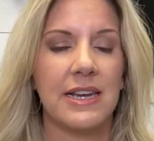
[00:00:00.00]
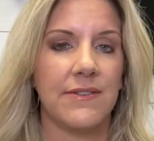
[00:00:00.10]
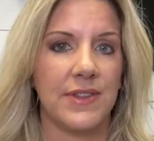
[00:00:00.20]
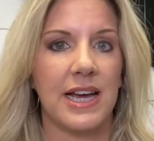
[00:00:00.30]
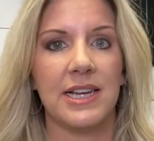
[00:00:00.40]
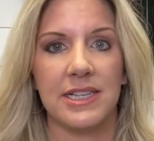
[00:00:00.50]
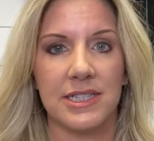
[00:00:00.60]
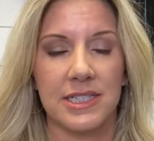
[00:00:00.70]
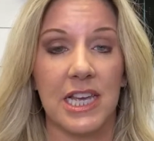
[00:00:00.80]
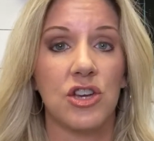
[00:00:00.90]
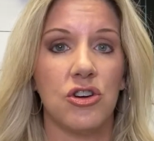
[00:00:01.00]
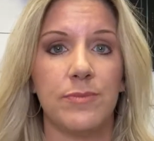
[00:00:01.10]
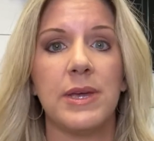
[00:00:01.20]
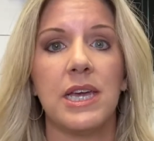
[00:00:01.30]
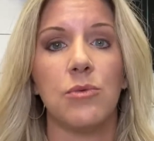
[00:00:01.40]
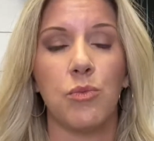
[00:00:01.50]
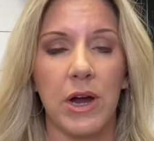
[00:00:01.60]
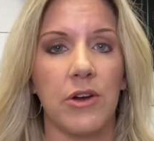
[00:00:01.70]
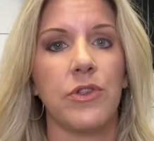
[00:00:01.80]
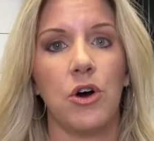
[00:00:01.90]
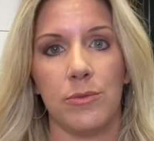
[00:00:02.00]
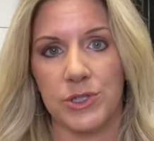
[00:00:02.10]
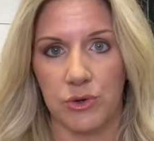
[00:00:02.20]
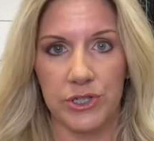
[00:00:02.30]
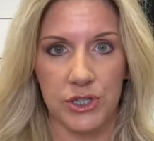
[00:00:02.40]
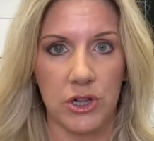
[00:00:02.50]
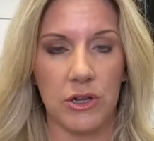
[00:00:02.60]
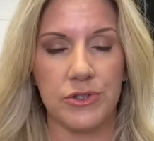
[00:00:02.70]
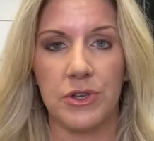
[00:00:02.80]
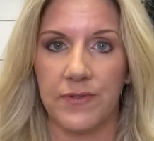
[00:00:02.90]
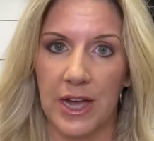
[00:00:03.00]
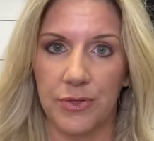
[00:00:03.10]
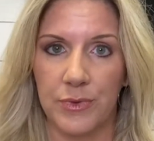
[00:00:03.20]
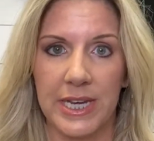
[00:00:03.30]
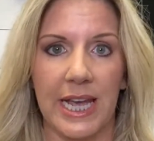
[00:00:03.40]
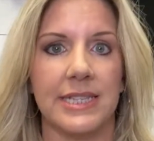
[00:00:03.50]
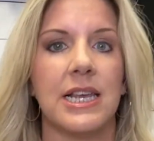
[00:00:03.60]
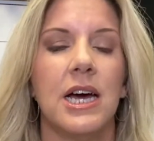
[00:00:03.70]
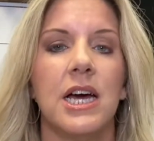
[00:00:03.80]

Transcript: If that is, it could be where the home is going to close. So you've got 3 days.